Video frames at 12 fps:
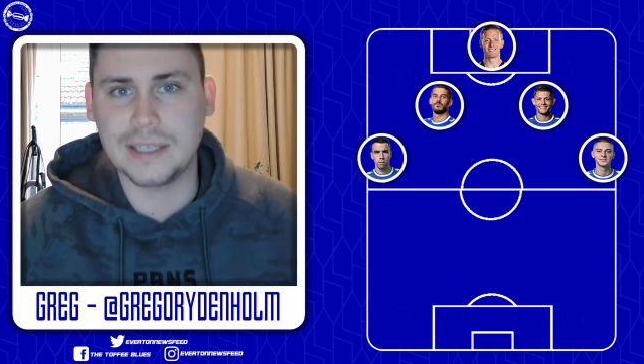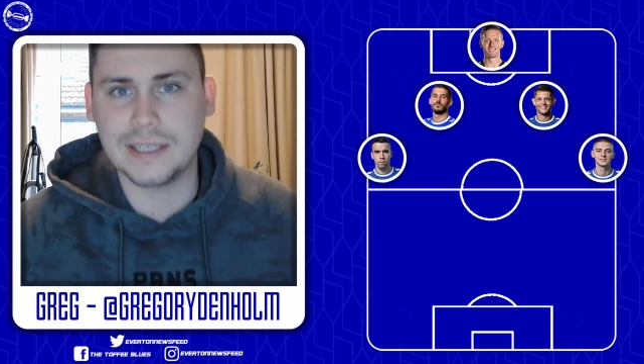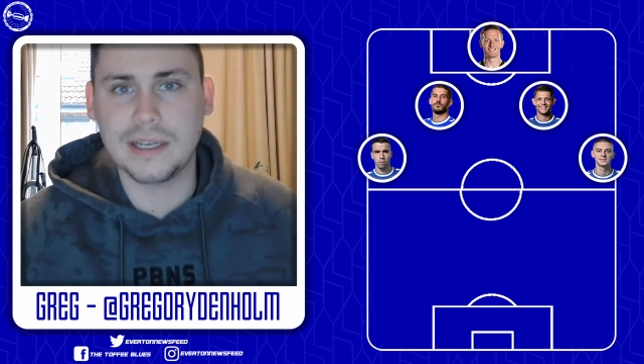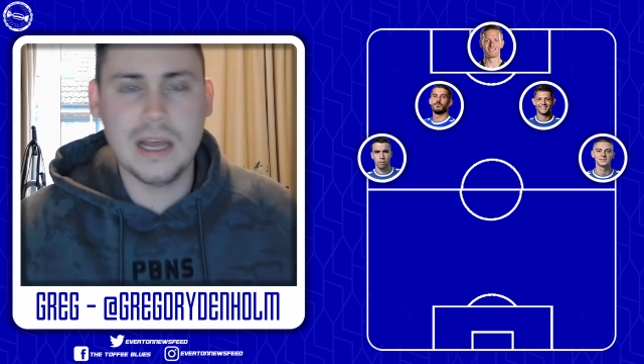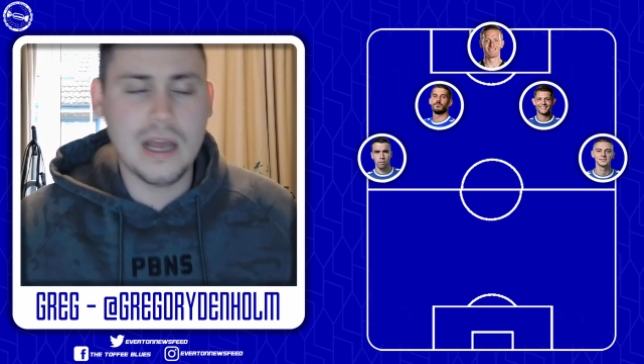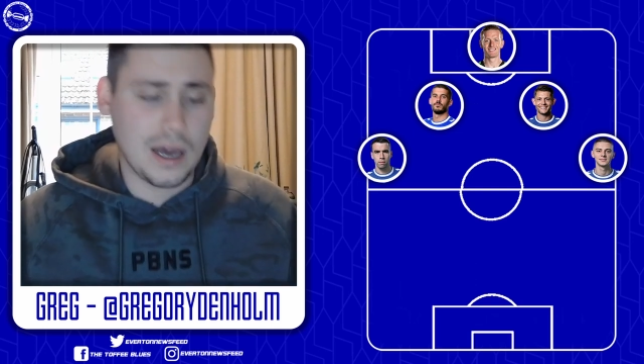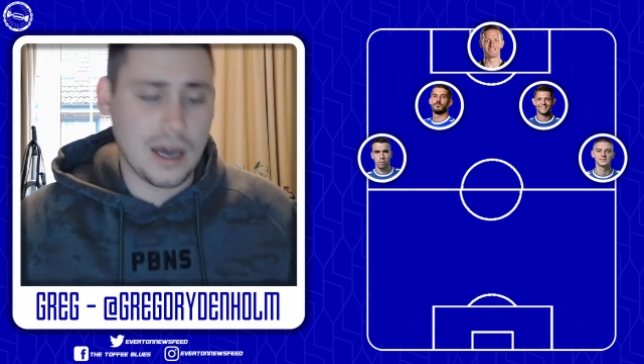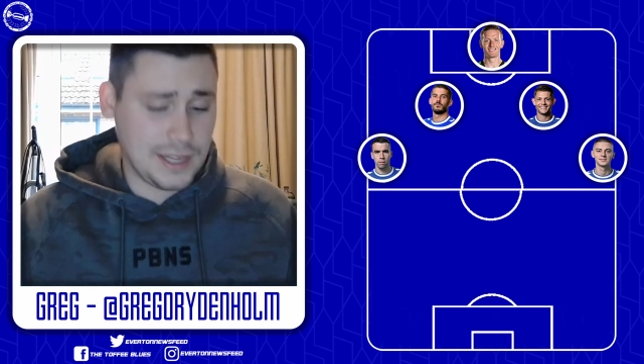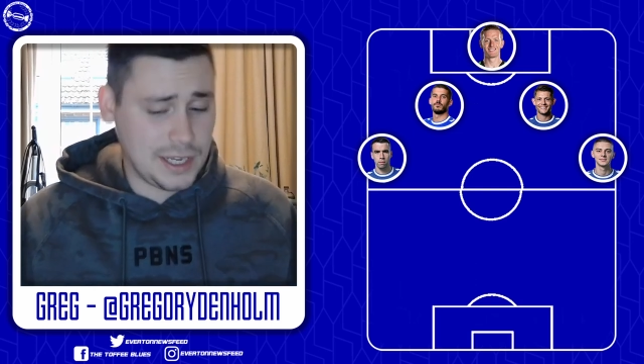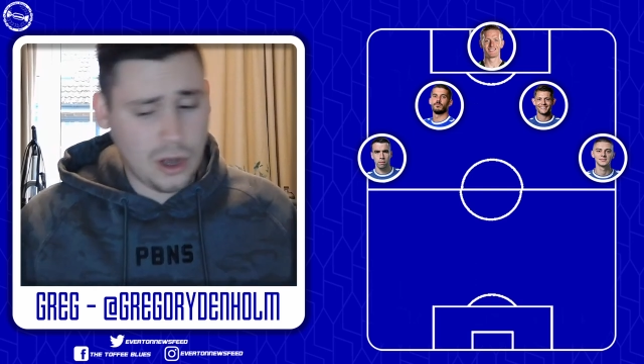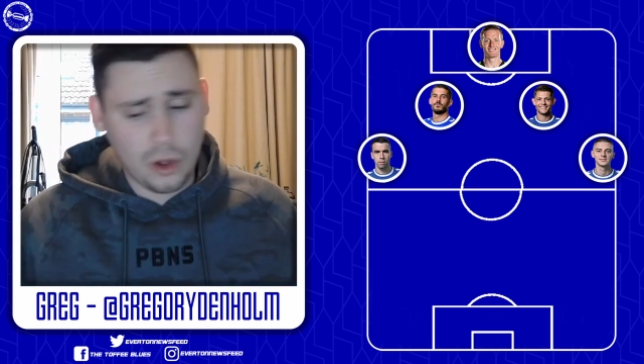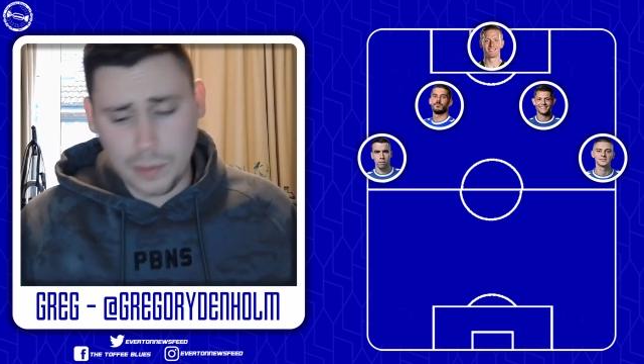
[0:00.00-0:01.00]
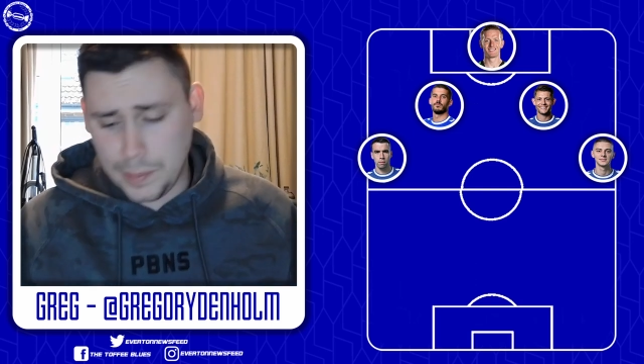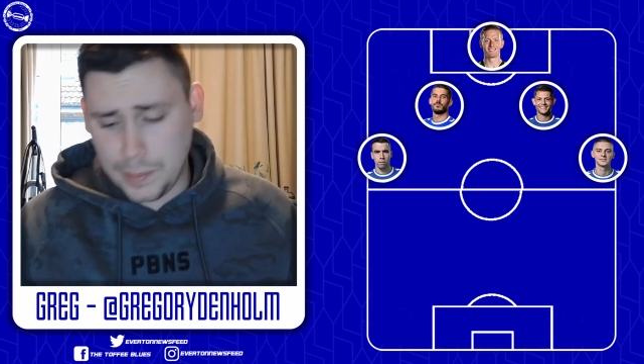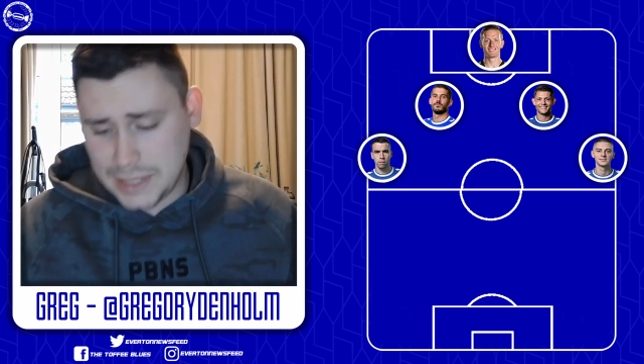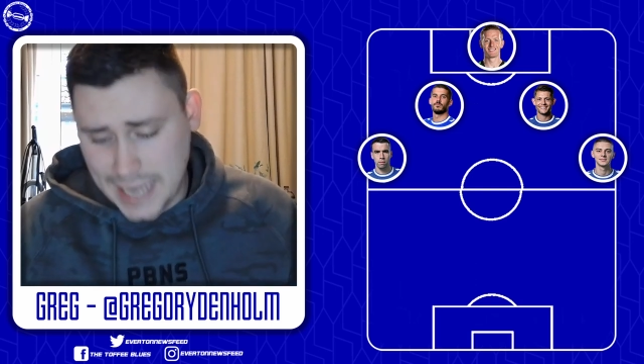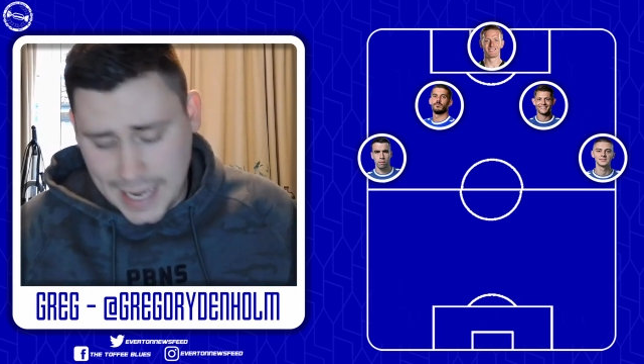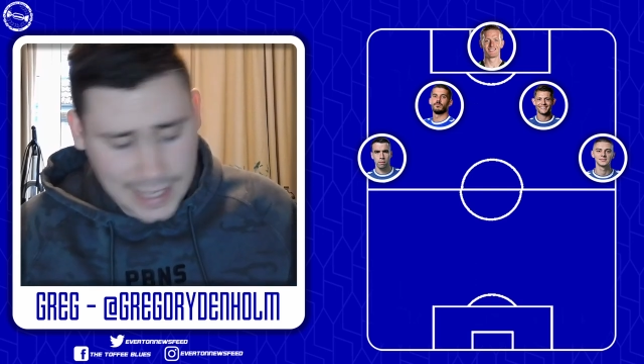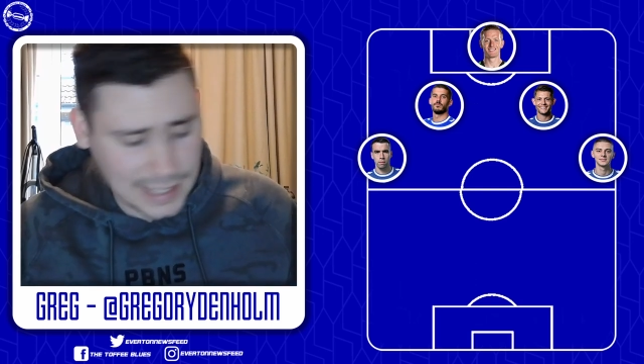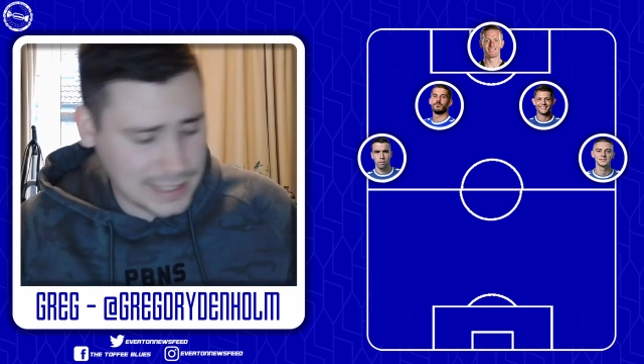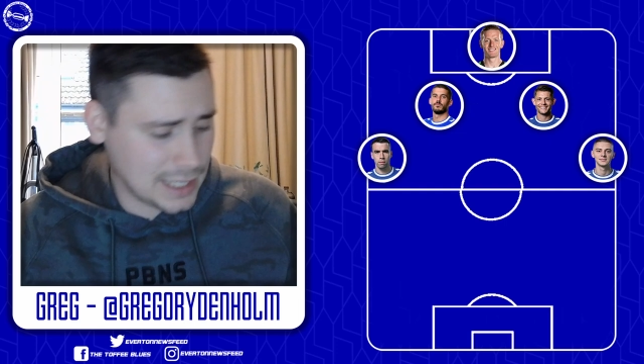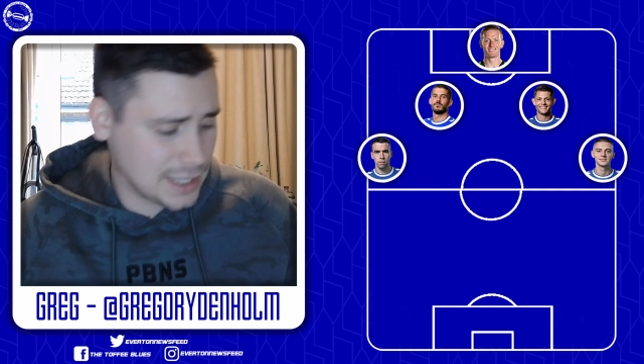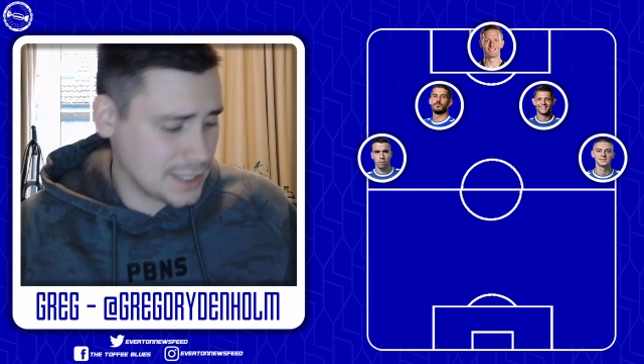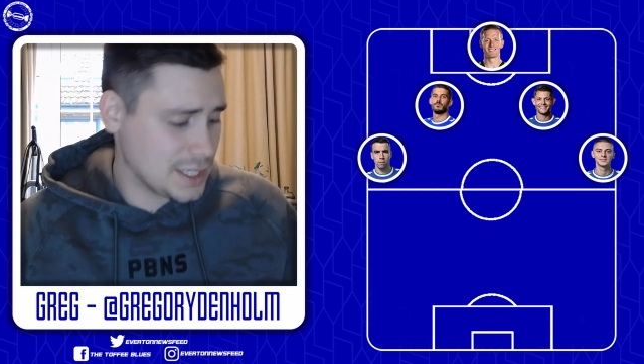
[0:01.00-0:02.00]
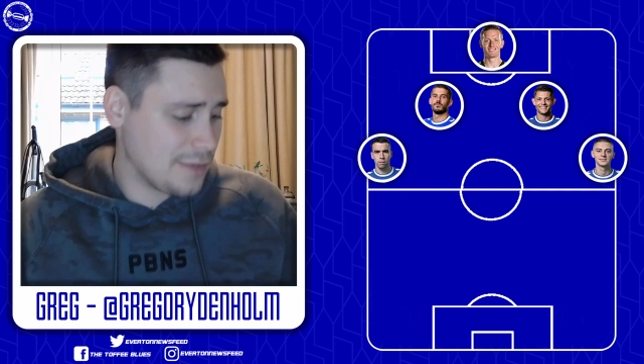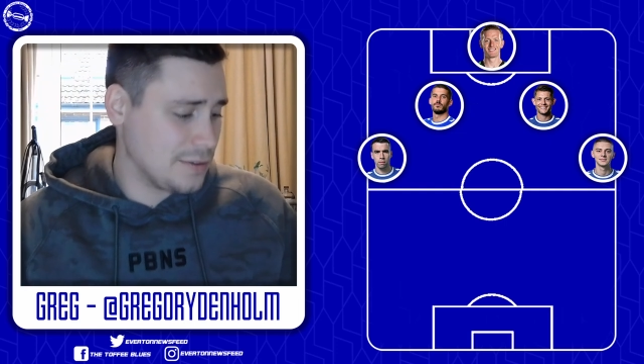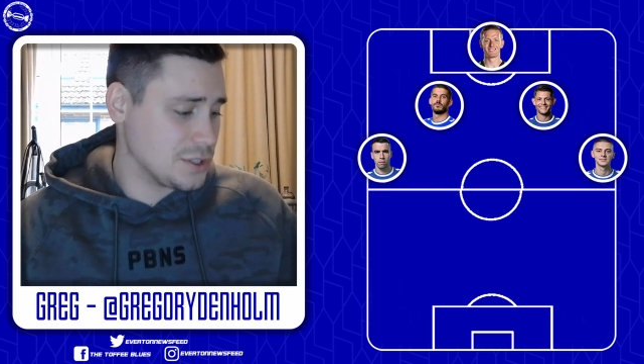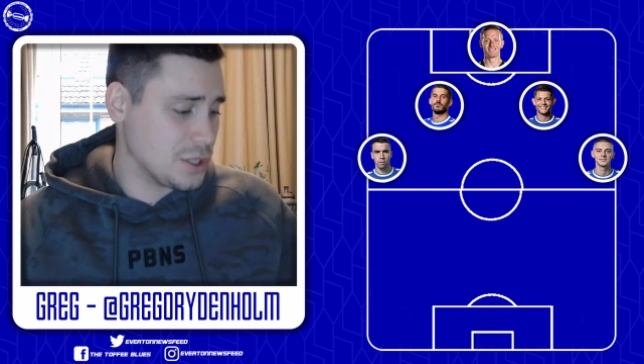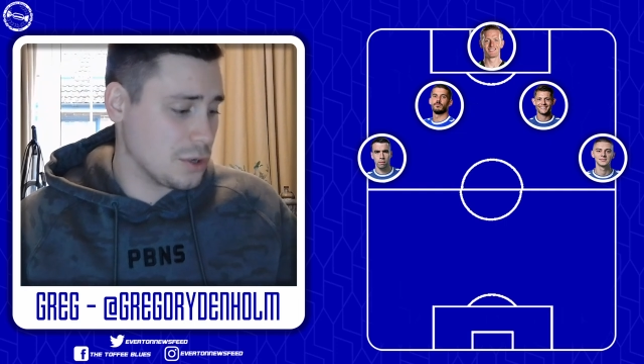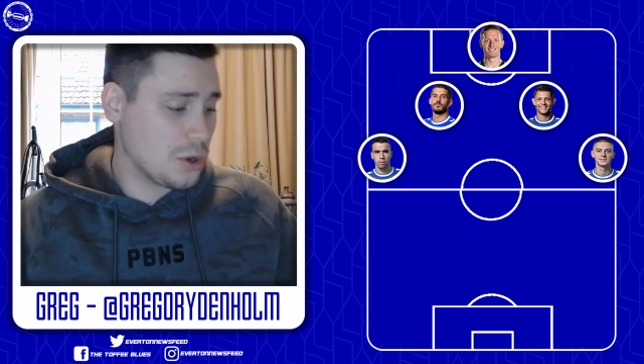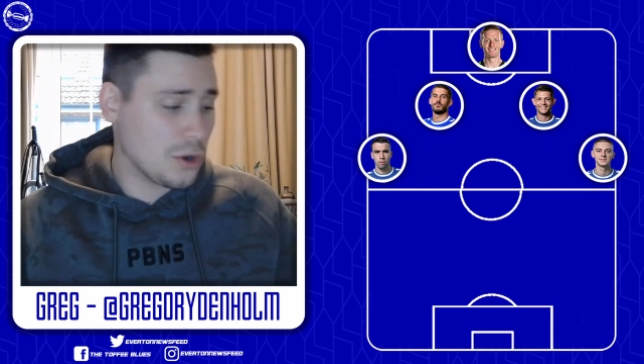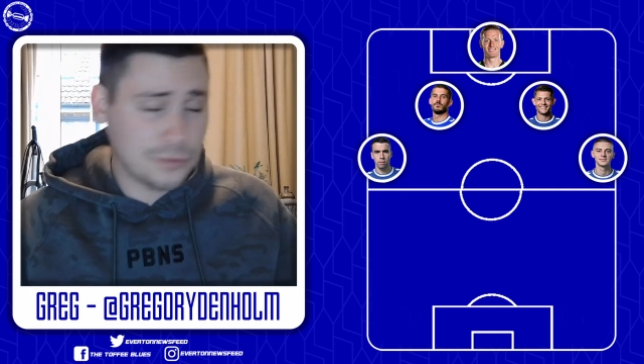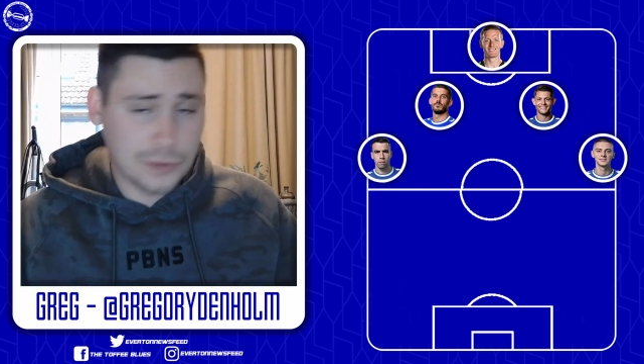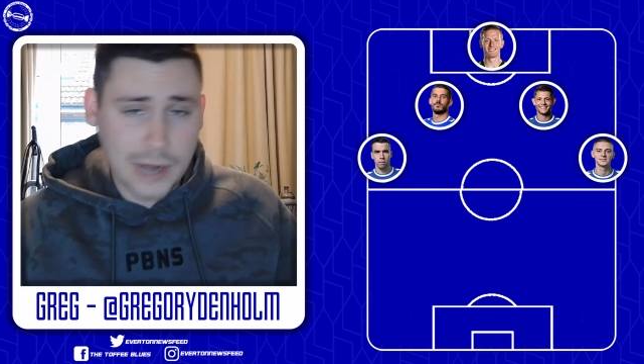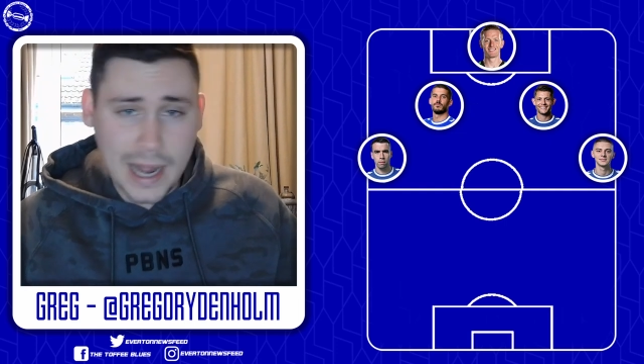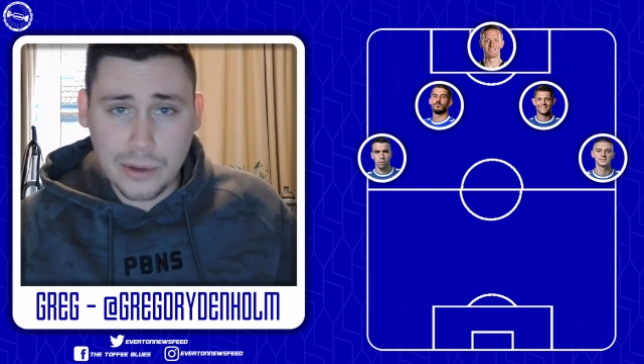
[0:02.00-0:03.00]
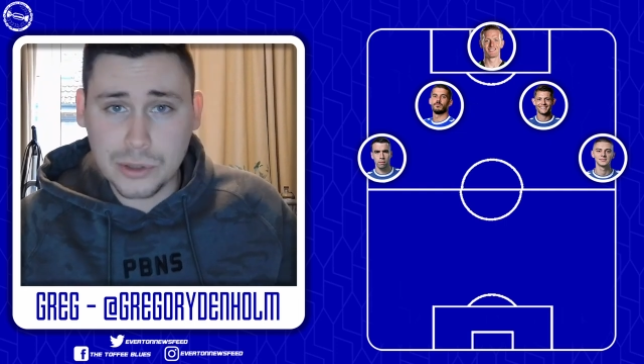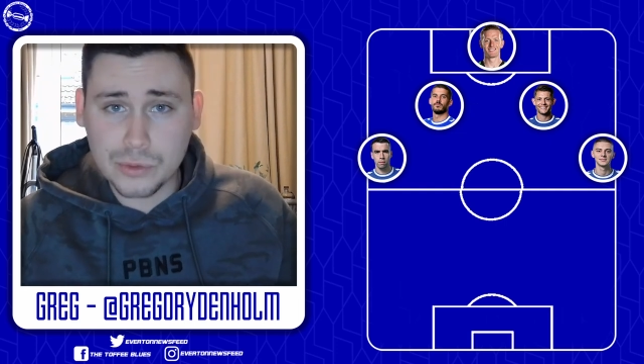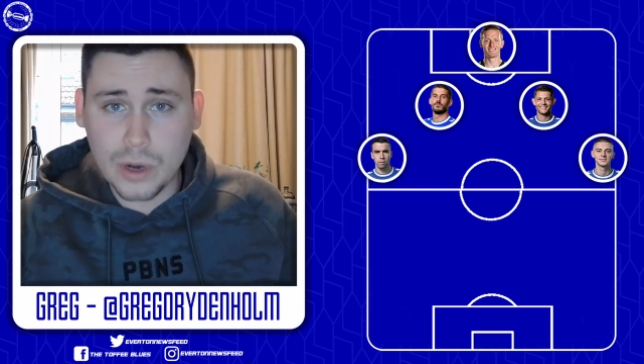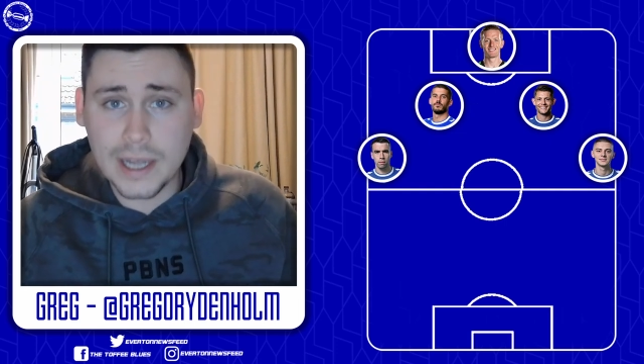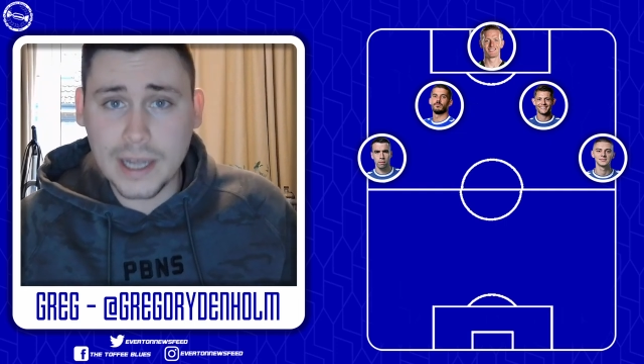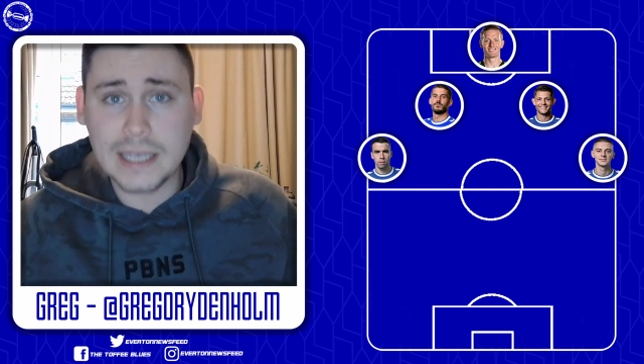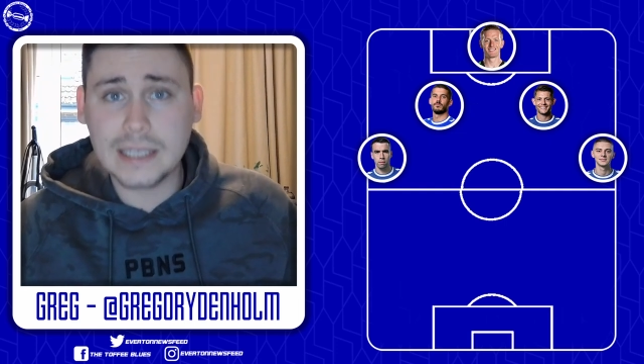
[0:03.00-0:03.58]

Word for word: and I think Coleman particularly is going to suffer. So Godfrey out on the right,